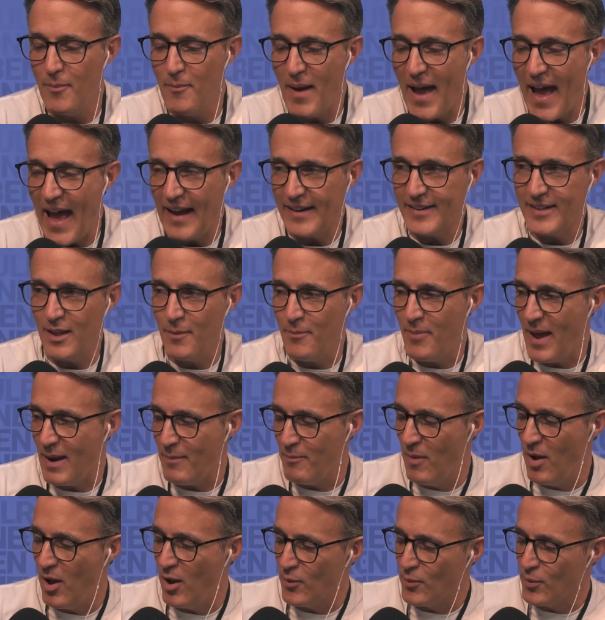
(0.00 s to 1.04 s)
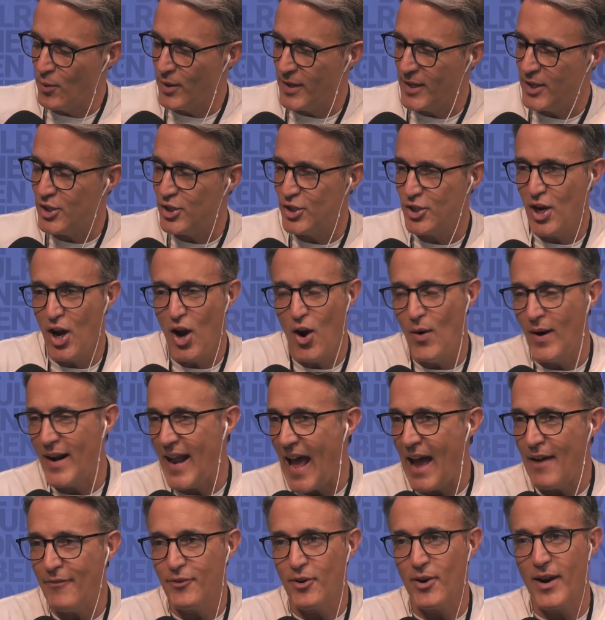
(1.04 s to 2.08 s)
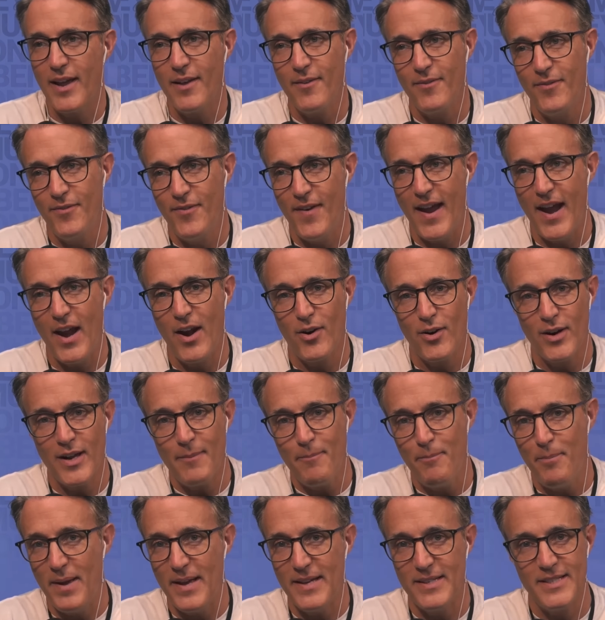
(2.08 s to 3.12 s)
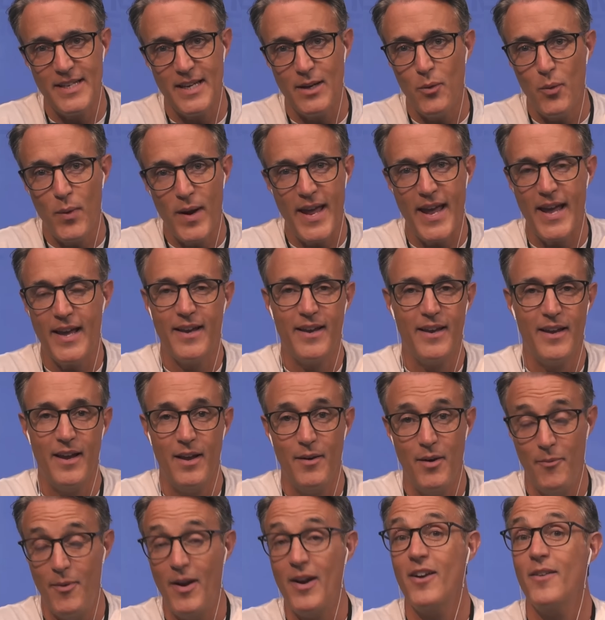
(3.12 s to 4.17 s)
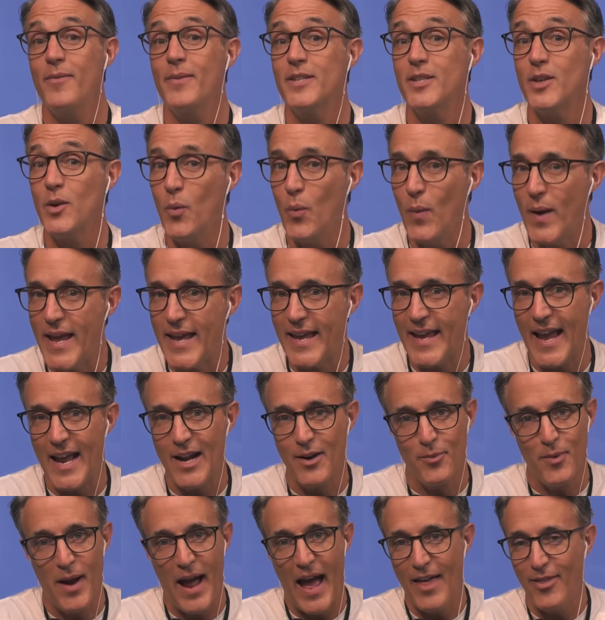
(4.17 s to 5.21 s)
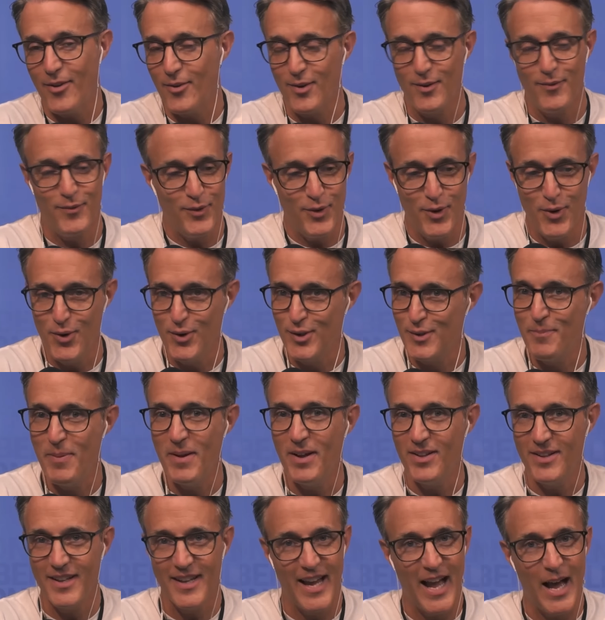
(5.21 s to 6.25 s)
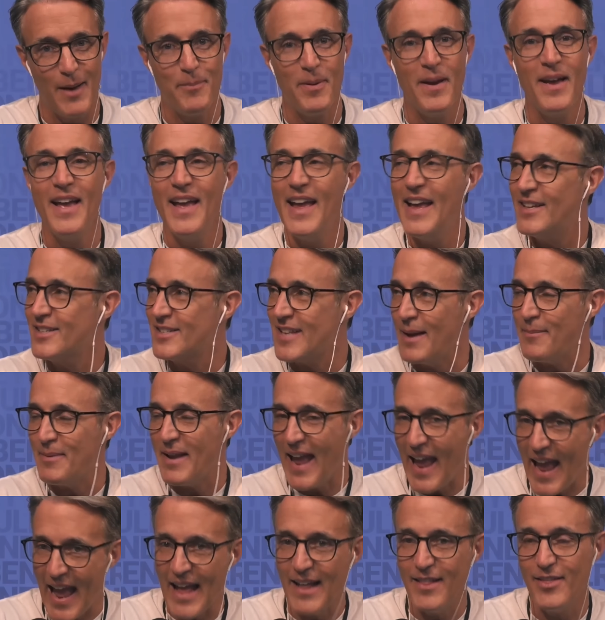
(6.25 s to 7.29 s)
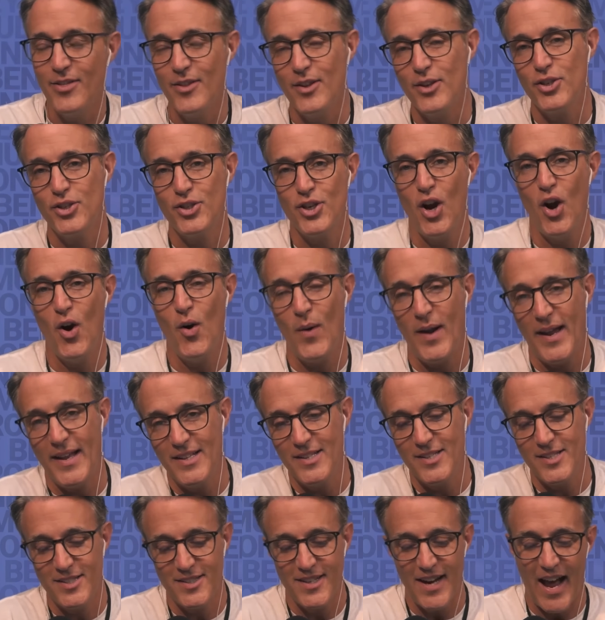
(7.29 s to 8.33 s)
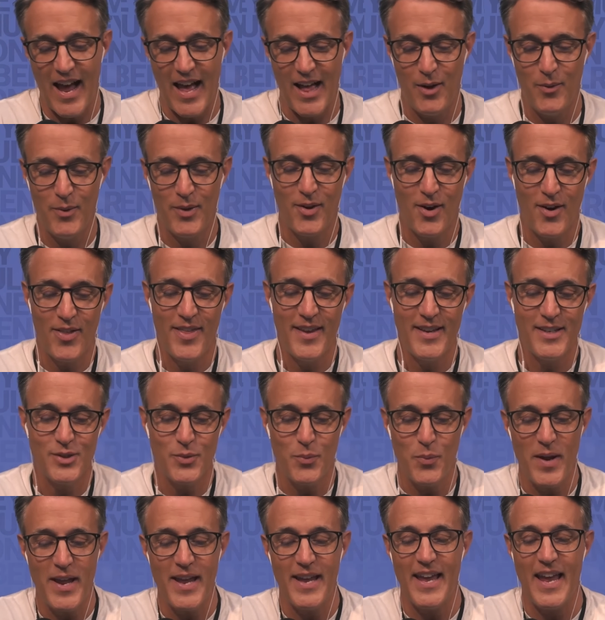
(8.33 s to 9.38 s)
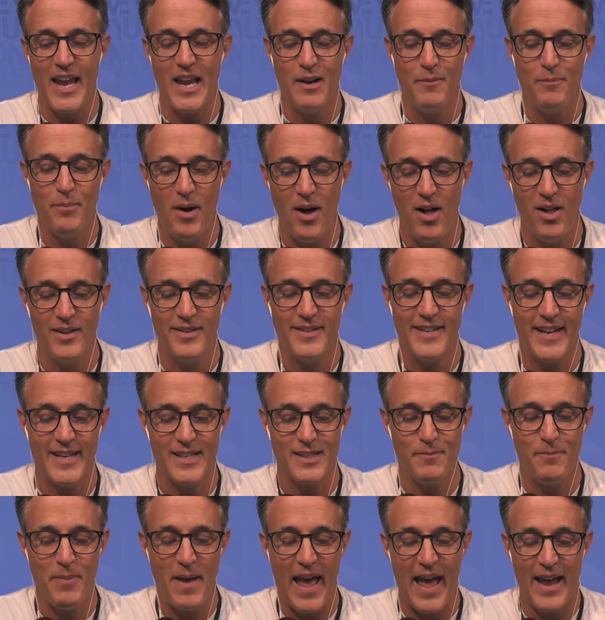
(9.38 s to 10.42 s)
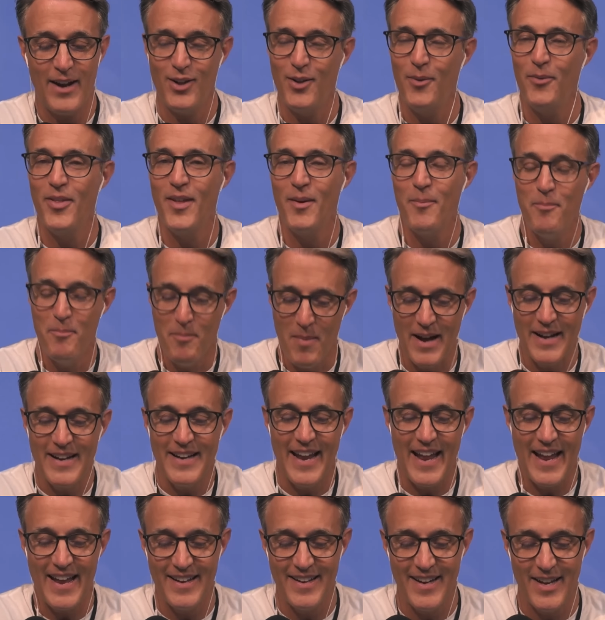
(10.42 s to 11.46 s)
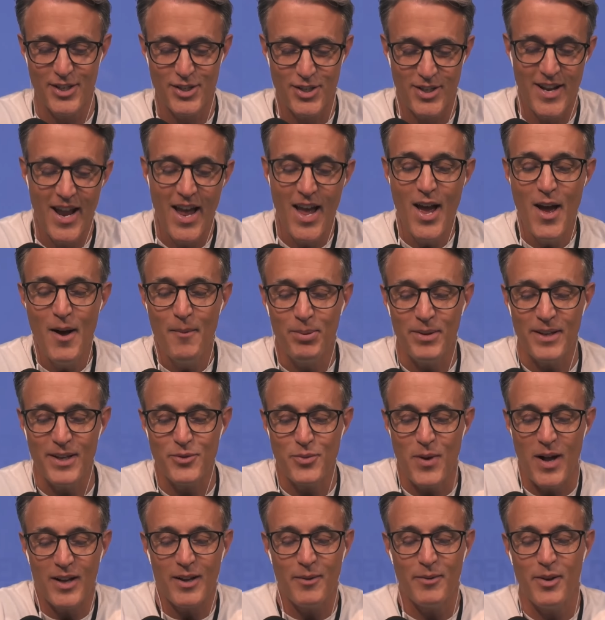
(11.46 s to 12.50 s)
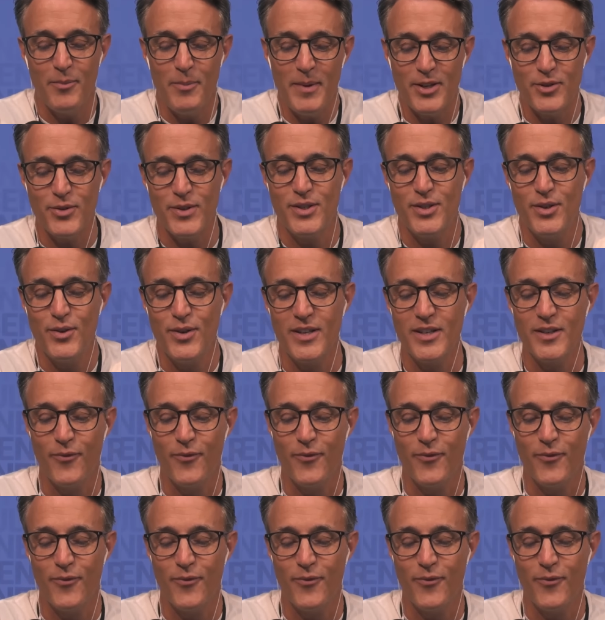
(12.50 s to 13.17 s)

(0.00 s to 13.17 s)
back to the Ben Mulroney Show. And after a very busy week, a very busy weekend, rather, of news building up, it's time to end the show in style with our This Week in Politics panel, the Monday edition. Please welcome Dimitris Soudas,